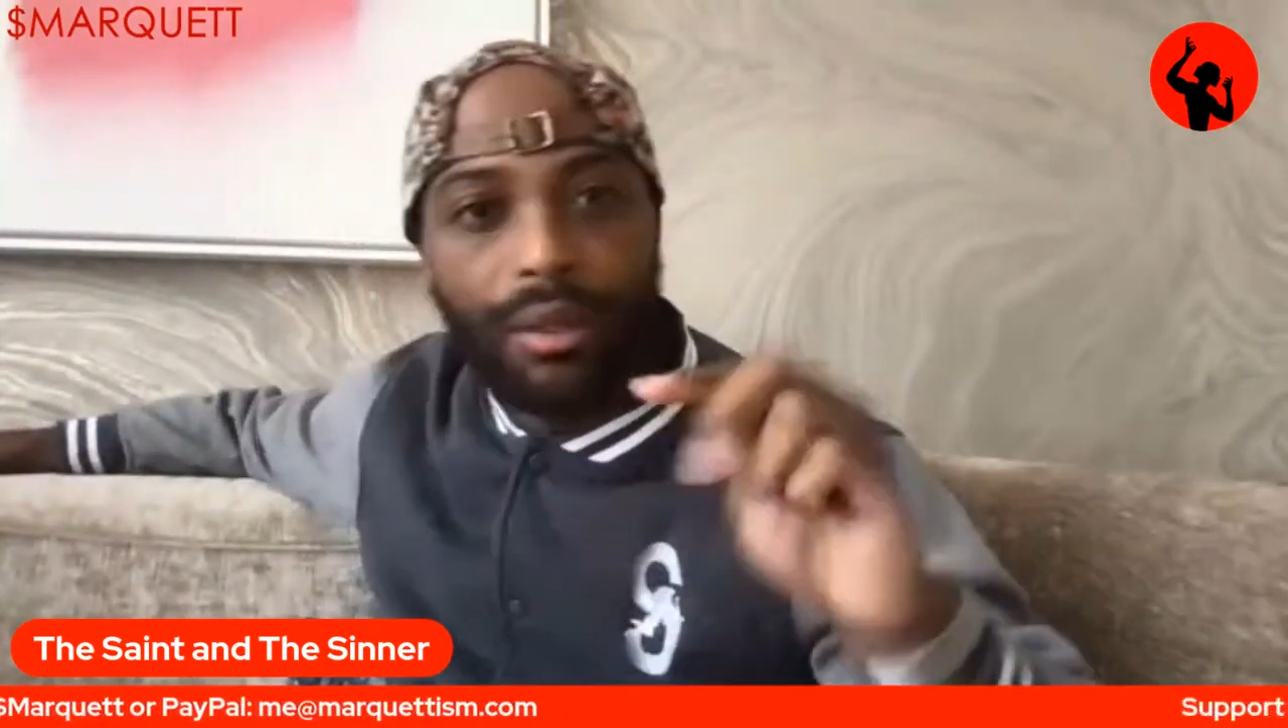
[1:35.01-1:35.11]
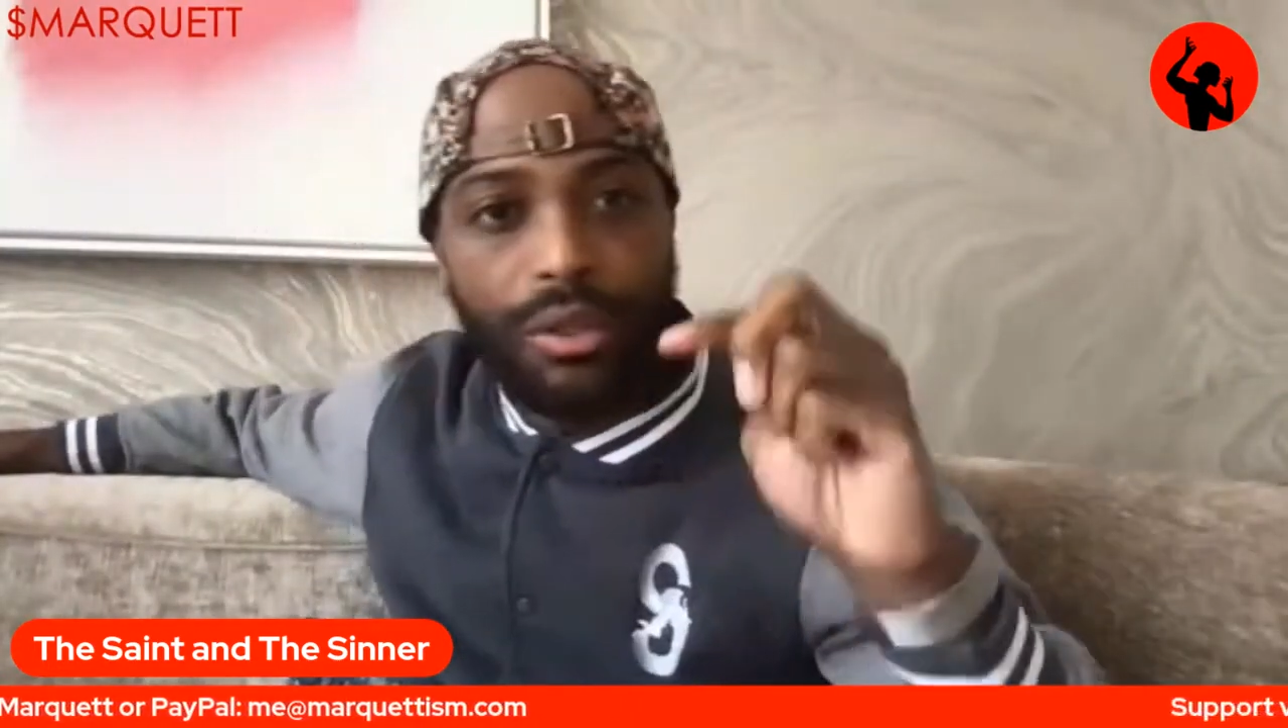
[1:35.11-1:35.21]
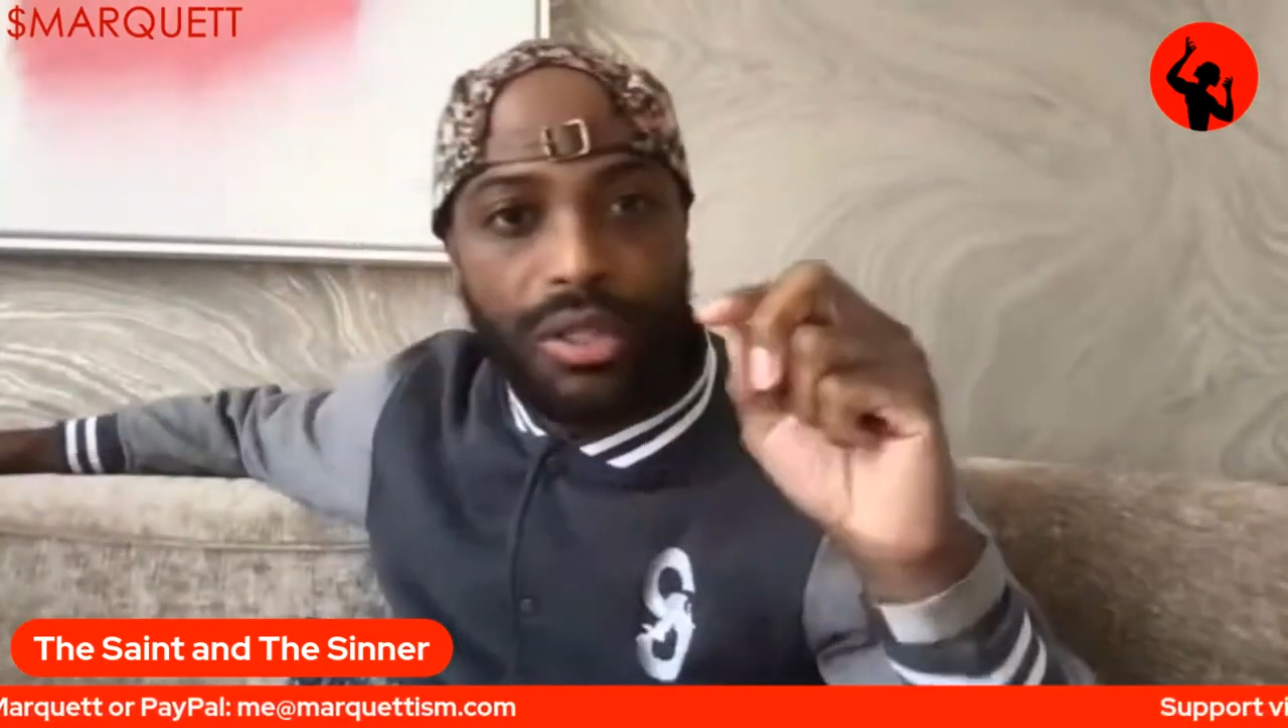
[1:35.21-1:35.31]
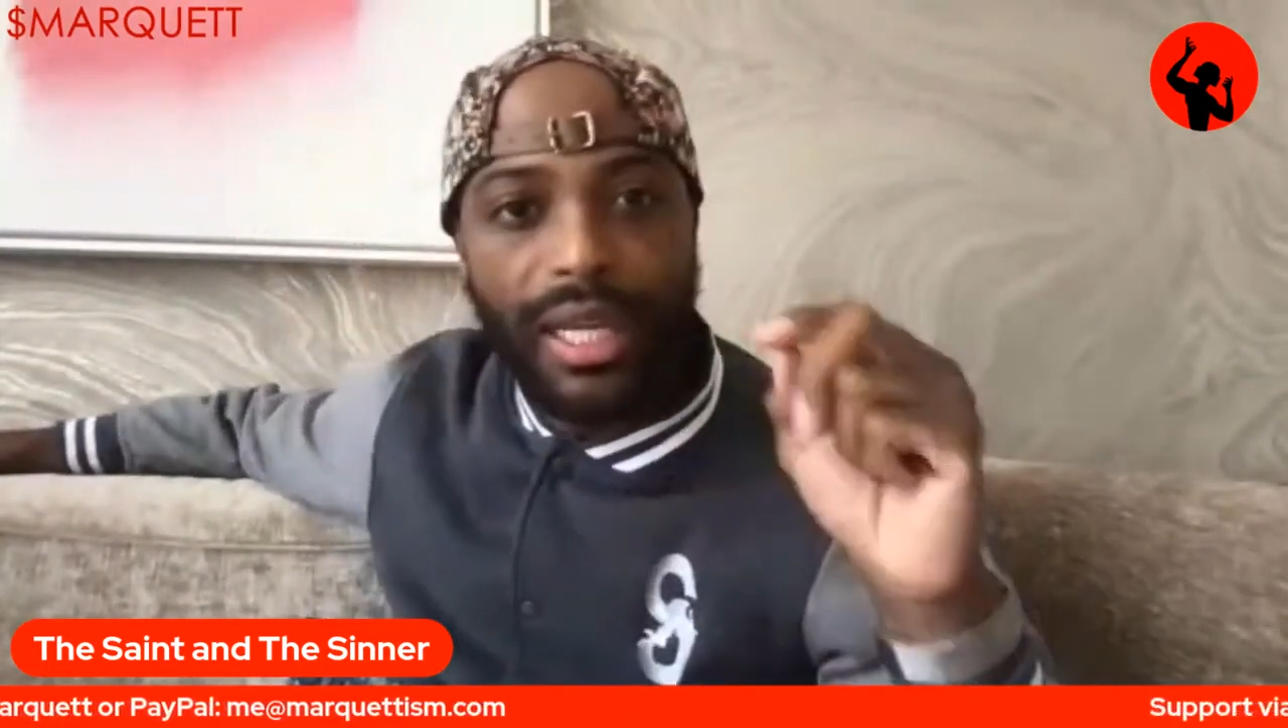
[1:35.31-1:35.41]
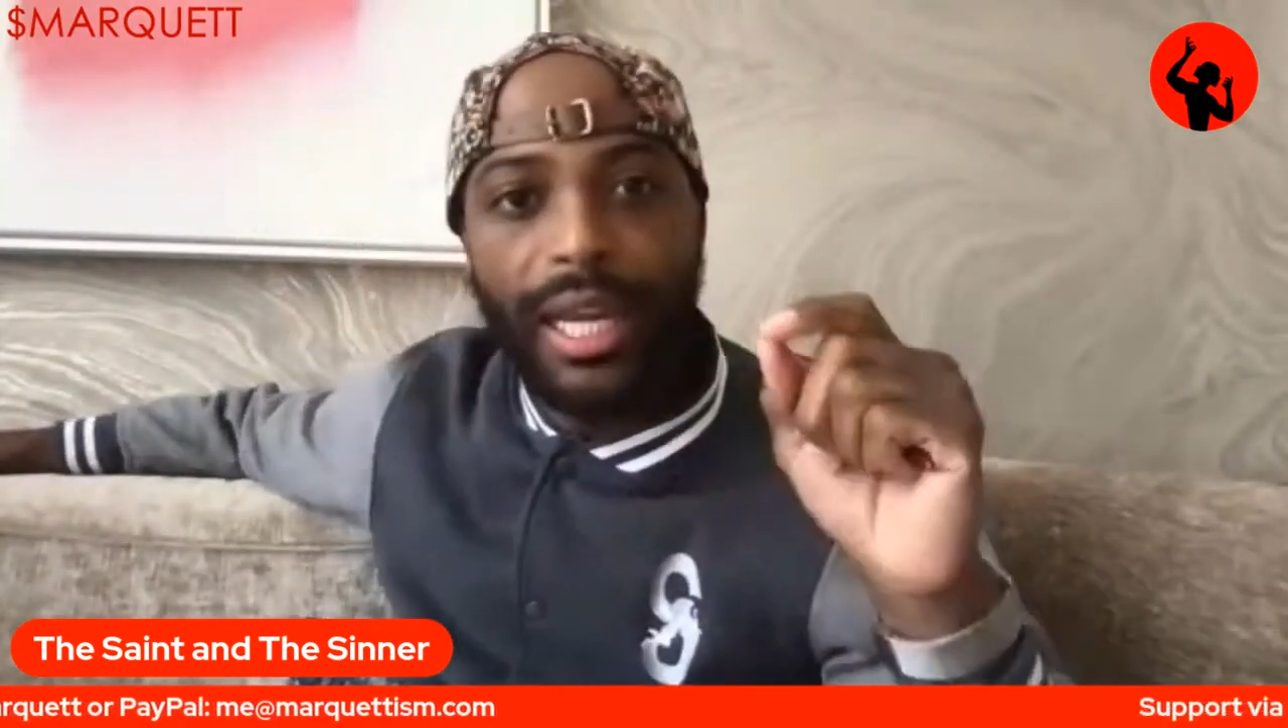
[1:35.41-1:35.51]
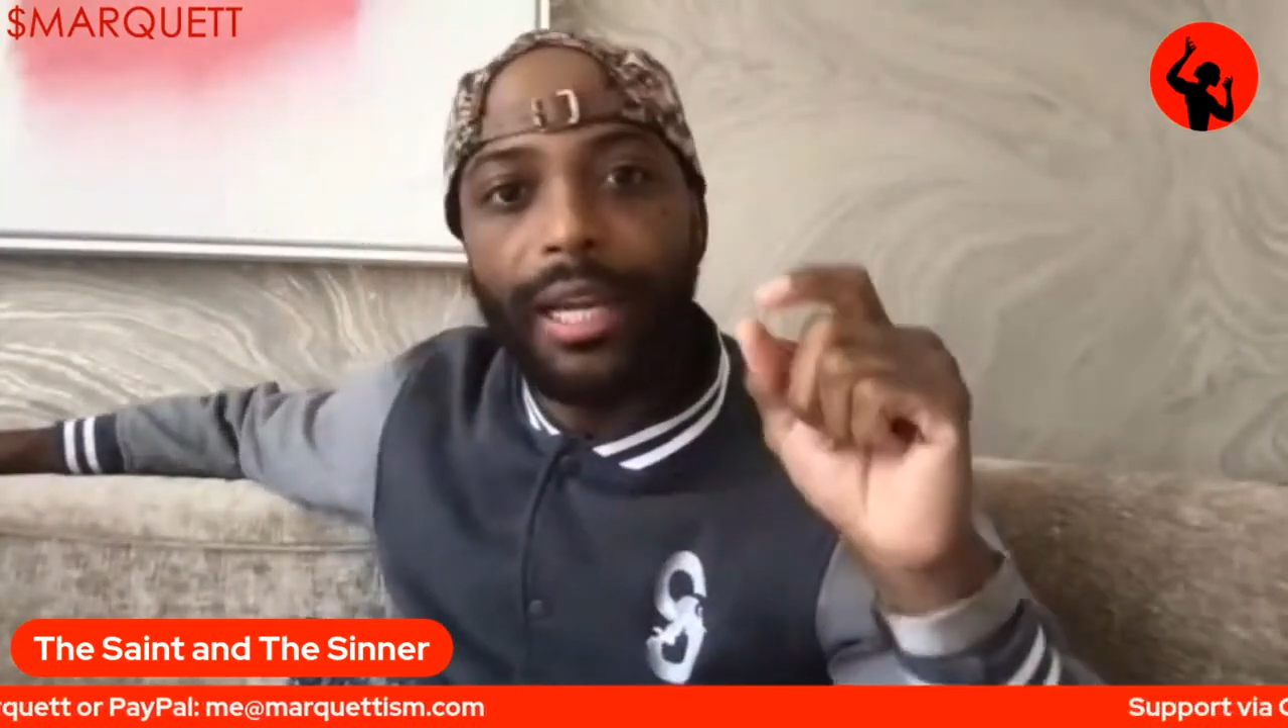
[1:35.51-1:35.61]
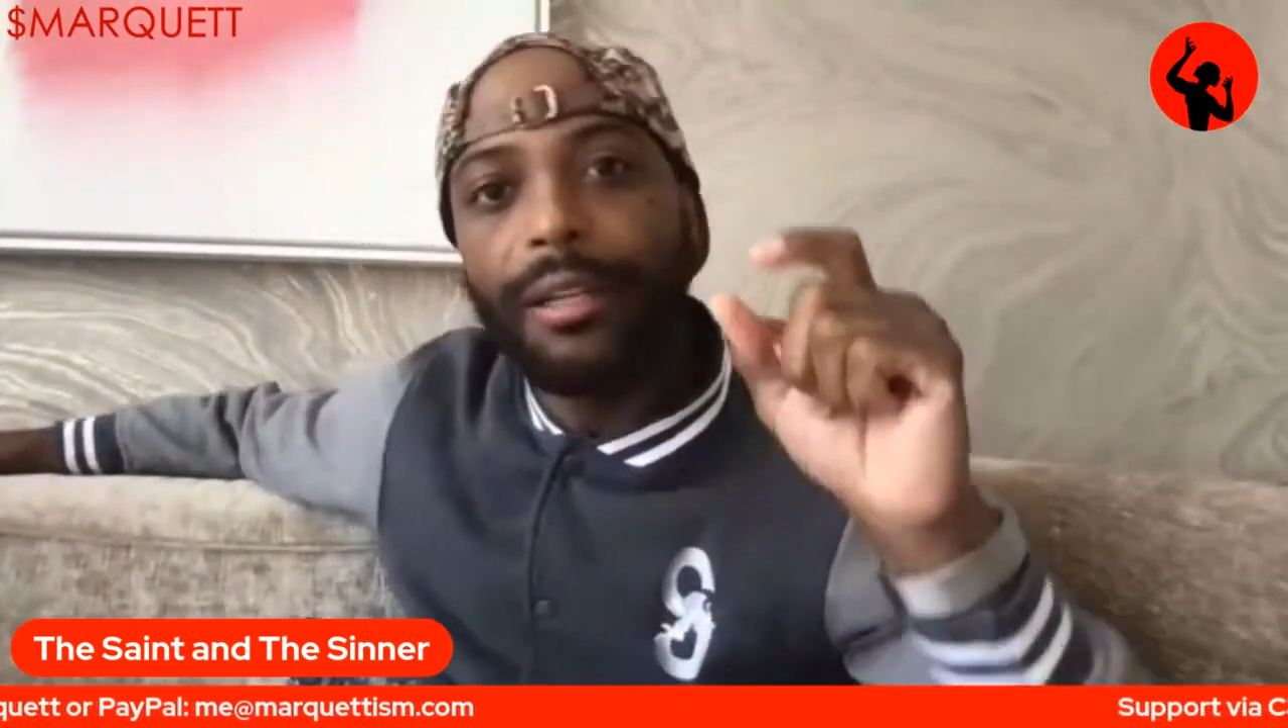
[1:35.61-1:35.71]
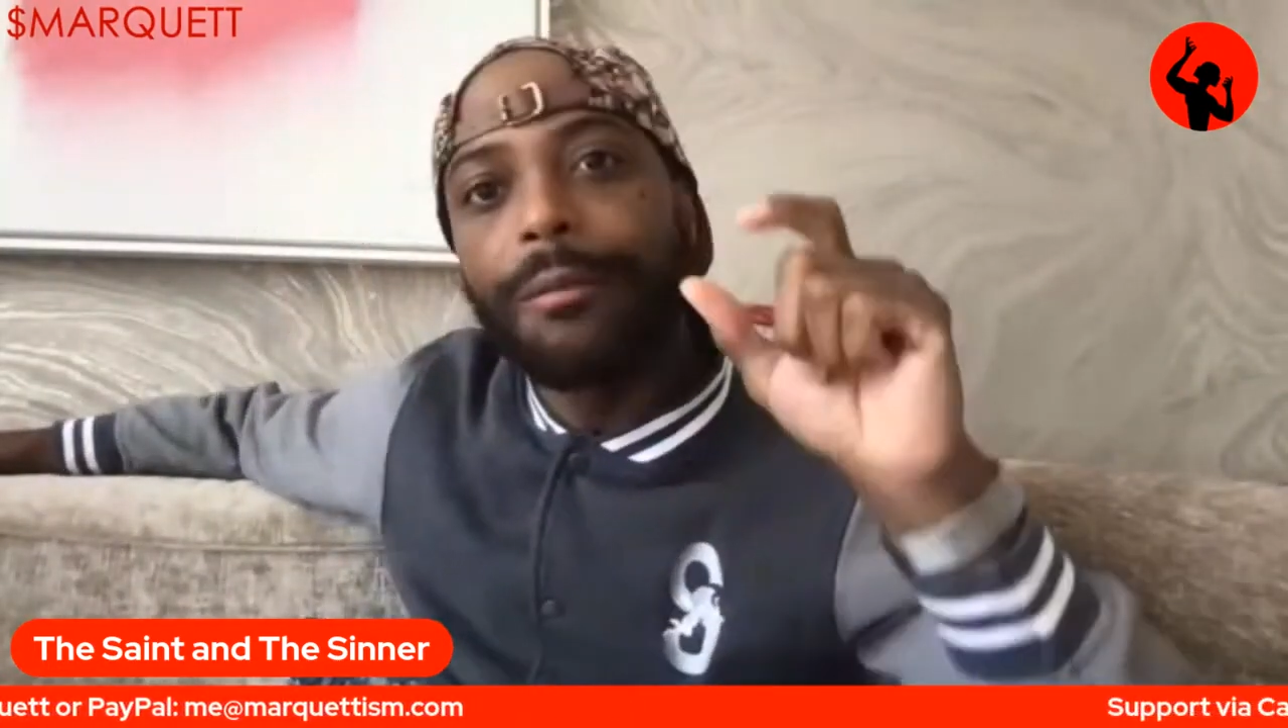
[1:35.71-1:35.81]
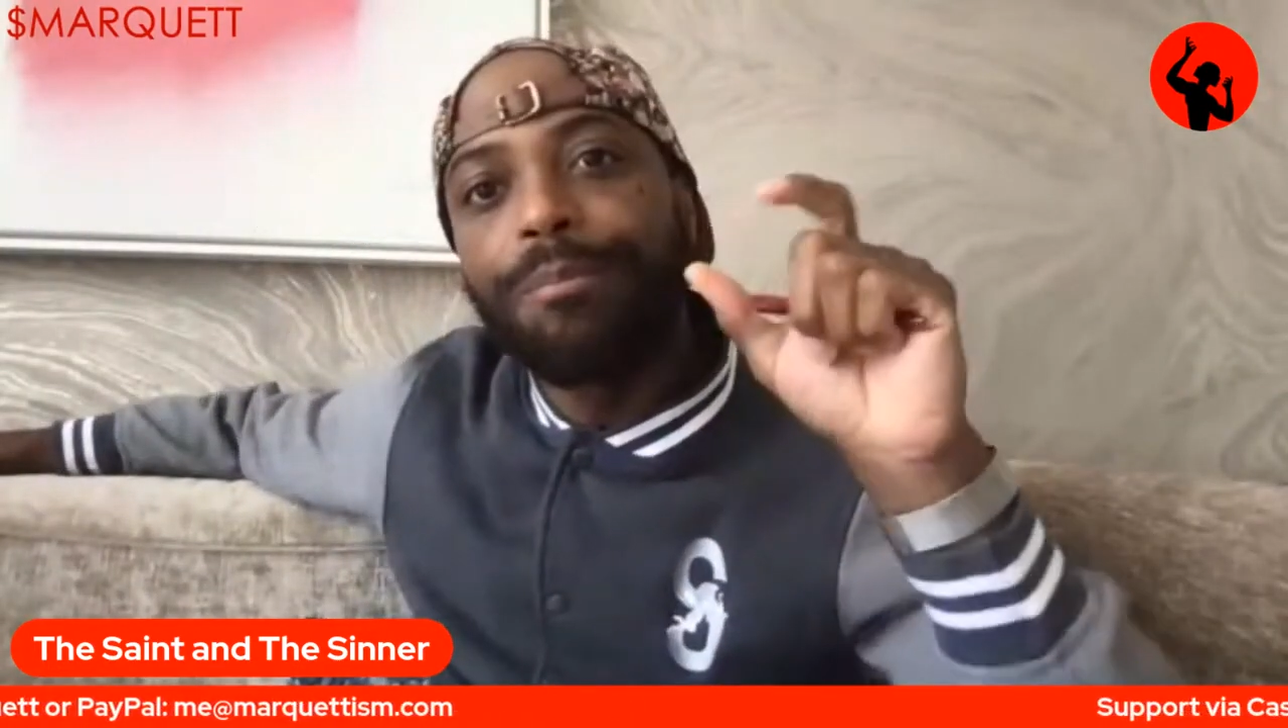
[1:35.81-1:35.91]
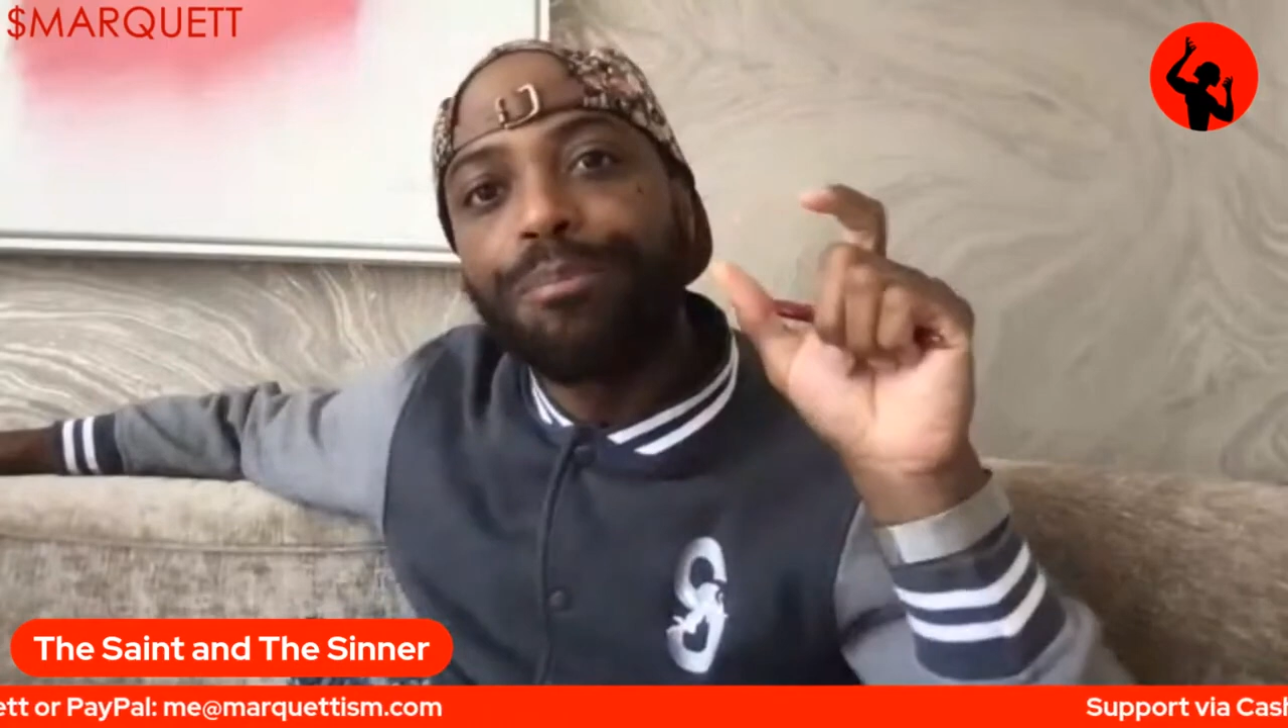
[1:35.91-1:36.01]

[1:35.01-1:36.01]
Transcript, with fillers: understand